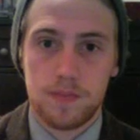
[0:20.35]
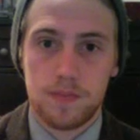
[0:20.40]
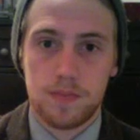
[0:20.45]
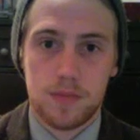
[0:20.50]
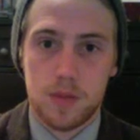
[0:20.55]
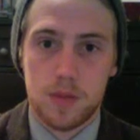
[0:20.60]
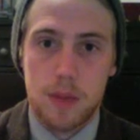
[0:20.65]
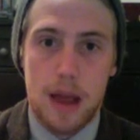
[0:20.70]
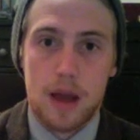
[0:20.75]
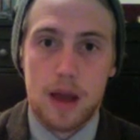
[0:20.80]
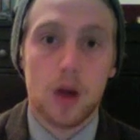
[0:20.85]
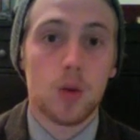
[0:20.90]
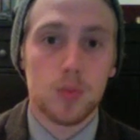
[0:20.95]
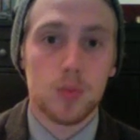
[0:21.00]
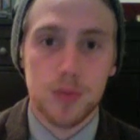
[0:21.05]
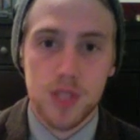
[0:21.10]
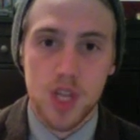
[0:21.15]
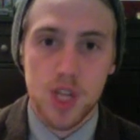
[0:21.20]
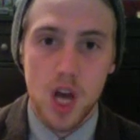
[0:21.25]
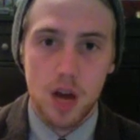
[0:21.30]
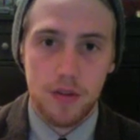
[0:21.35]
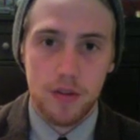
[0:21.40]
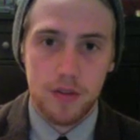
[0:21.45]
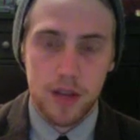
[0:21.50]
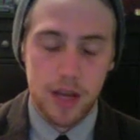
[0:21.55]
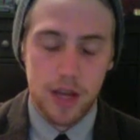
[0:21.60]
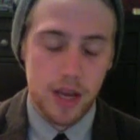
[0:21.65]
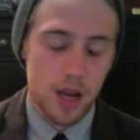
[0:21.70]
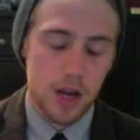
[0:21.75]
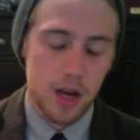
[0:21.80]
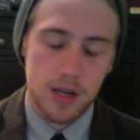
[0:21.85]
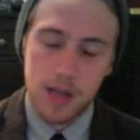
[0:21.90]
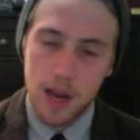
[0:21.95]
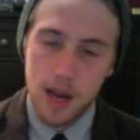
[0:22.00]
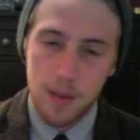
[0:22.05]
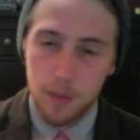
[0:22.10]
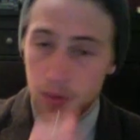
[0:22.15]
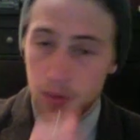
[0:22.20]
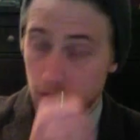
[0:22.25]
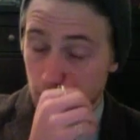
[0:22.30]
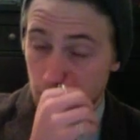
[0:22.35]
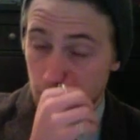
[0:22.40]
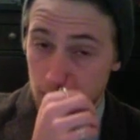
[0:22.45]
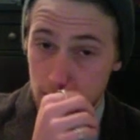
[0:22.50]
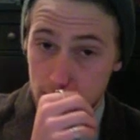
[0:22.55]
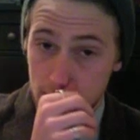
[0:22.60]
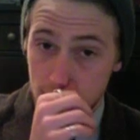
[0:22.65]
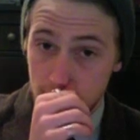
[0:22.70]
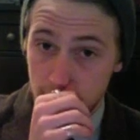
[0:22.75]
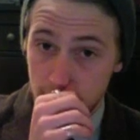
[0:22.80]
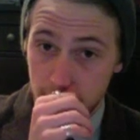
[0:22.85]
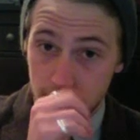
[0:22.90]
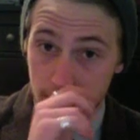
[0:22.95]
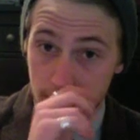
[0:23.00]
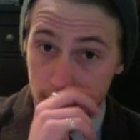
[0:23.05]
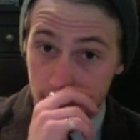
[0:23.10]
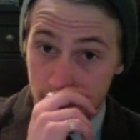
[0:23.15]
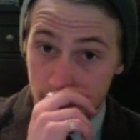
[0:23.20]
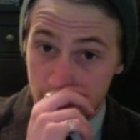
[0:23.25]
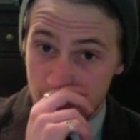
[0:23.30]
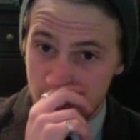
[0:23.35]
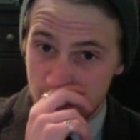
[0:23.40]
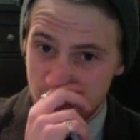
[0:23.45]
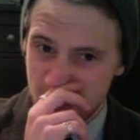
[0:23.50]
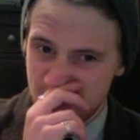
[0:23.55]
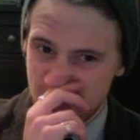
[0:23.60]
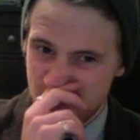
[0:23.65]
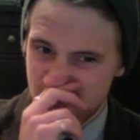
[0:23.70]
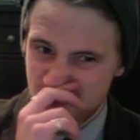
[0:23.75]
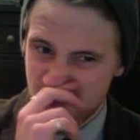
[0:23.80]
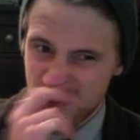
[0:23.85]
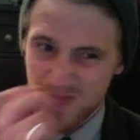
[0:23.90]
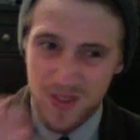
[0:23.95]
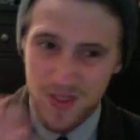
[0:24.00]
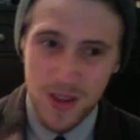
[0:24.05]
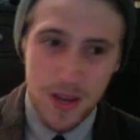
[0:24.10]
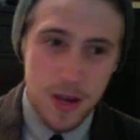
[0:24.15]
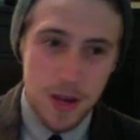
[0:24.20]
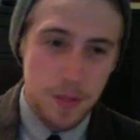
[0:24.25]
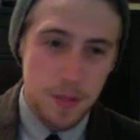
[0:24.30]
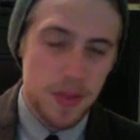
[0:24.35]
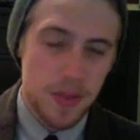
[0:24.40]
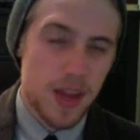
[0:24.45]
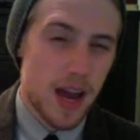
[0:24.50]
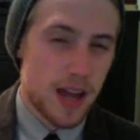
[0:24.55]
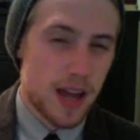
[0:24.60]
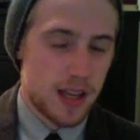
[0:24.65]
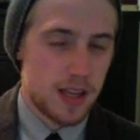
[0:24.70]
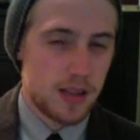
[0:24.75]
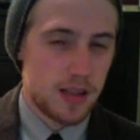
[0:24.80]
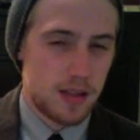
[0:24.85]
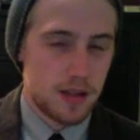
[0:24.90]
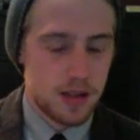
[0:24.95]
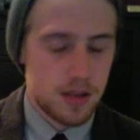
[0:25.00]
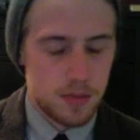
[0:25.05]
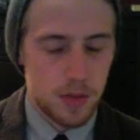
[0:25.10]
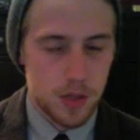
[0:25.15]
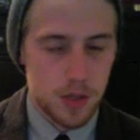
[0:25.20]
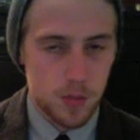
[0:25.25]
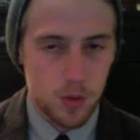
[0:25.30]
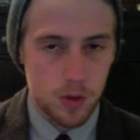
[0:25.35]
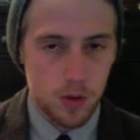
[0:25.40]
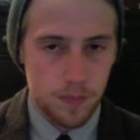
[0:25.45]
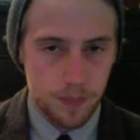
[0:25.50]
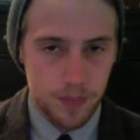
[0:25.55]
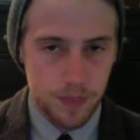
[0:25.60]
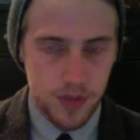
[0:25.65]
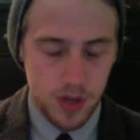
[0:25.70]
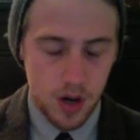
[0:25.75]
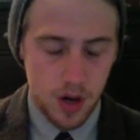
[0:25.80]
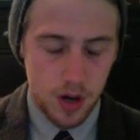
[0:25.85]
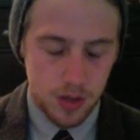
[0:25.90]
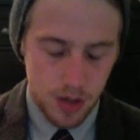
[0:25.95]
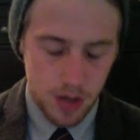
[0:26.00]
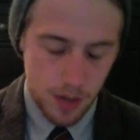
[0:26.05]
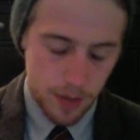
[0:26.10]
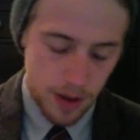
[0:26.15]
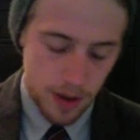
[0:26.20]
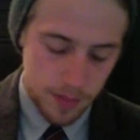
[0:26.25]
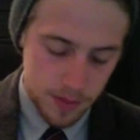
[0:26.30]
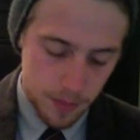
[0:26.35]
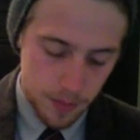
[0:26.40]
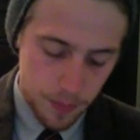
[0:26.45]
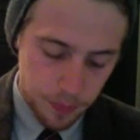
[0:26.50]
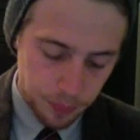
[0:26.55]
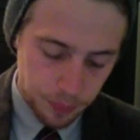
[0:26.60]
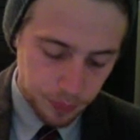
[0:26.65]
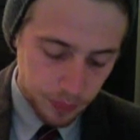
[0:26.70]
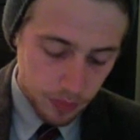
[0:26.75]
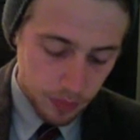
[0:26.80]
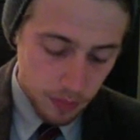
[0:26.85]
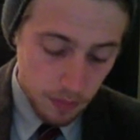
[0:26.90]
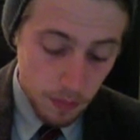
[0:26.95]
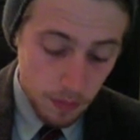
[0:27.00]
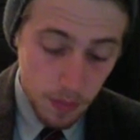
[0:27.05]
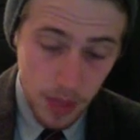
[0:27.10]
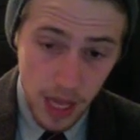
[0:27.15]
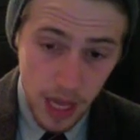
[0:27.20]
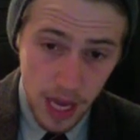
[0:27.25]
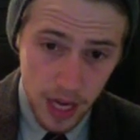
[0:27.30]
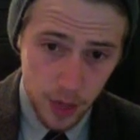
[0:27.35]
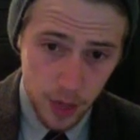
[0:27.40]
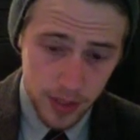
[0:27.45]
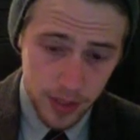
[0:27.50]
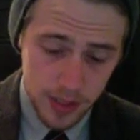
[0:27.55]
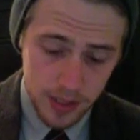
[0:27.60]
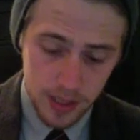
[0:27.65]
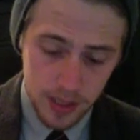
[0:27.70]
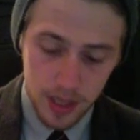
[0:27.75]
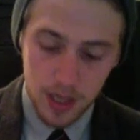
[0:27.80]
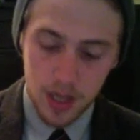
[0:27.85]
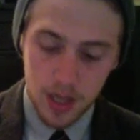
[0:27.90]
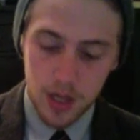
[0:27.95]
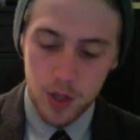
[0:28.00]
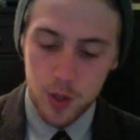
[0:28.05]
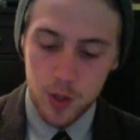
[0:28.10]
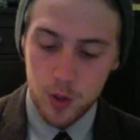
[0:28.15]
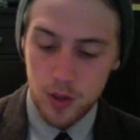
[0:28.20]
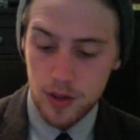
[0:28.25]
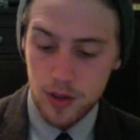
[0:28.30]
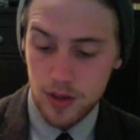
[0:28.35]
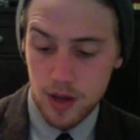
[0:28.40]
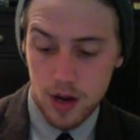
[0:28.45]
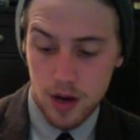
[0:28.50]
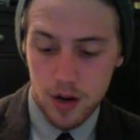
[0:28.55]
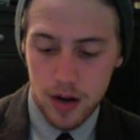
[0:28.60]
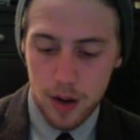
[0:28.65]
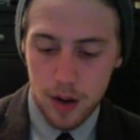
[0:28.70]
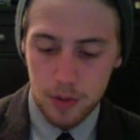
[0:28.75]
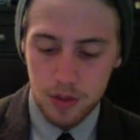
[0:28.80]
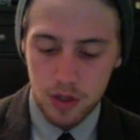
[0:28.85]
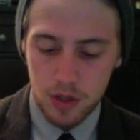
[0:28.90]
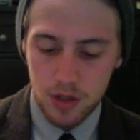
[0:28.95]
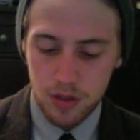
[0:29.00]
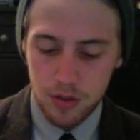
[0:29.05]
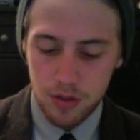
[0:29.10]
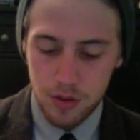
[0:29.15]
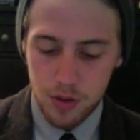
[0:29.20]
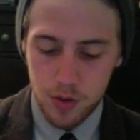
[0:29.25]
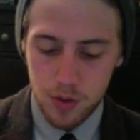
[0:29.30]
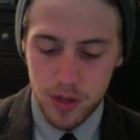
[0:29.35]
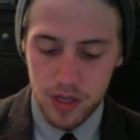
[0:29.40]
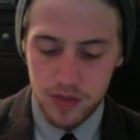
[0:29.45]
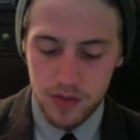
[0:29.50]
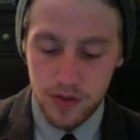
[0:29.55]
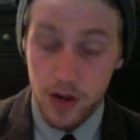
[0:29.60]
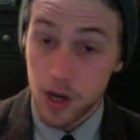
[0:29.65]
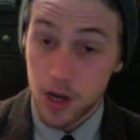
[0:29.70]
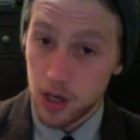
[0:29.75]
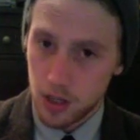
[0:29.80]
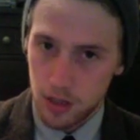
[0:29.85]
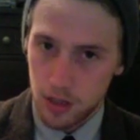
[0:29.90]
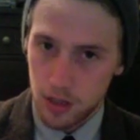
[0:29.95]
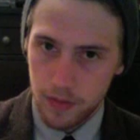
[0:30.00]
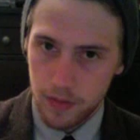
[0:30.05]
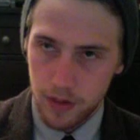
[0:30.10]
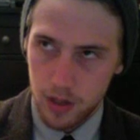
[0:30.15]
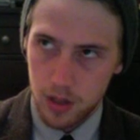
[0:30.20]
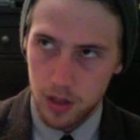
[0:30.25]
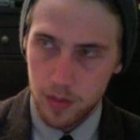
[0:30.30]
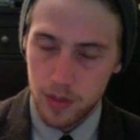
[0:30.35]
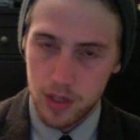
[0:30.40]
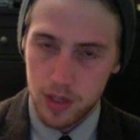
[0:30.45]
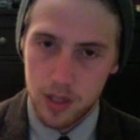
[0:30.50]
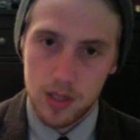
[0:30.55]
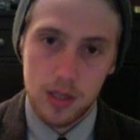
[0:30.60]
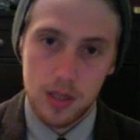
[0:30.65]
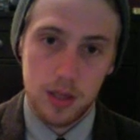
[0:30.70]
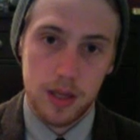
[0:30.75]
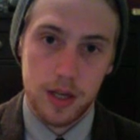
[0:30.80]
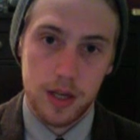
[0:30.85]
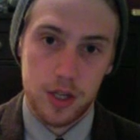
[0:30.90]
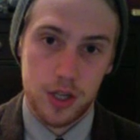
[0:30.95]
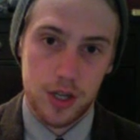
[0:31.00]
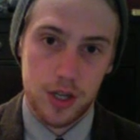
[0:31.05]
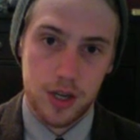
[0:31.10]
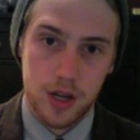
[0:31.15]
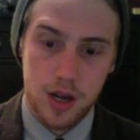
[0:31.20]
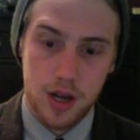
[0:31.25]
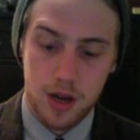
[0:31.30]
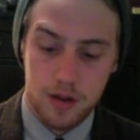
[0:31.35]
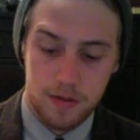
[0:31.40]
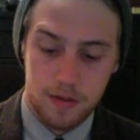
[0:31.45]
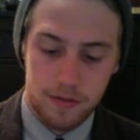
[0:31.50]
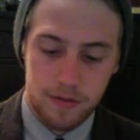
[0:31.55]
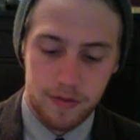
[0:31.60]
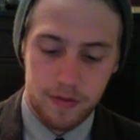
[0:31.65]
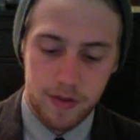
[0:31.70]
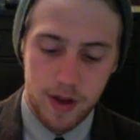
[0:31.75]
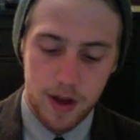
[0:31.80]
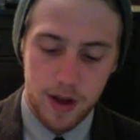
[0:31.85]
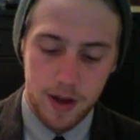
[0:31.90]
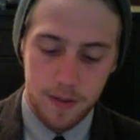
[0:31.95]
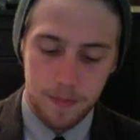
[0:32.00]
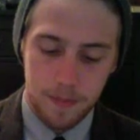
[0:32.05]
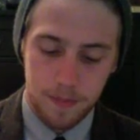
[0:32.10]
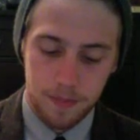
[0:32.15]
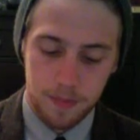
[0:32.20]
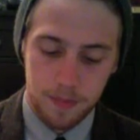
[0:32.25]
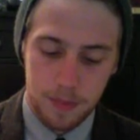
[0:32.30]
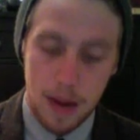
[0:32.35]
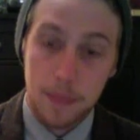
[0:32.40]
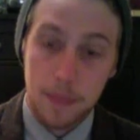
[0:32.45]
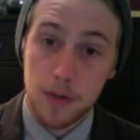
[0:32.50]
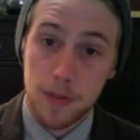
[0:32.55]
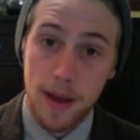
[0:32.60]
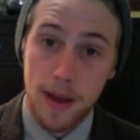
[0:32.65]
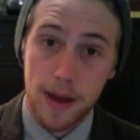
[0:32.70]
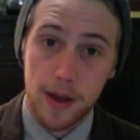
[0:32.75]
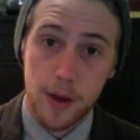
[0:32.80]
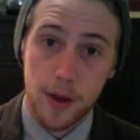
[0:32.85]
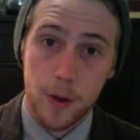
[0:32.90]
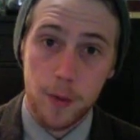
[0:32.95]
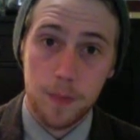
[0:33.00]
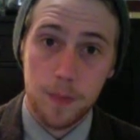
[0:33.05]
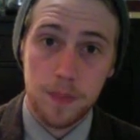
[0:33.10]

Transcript: tobacco stuff. Like I got a tamper there and stuff. The guy it's much more cigars, not pipes. Anyways, so I went there and I was looking through his very, very limited selection of pipe tobacco,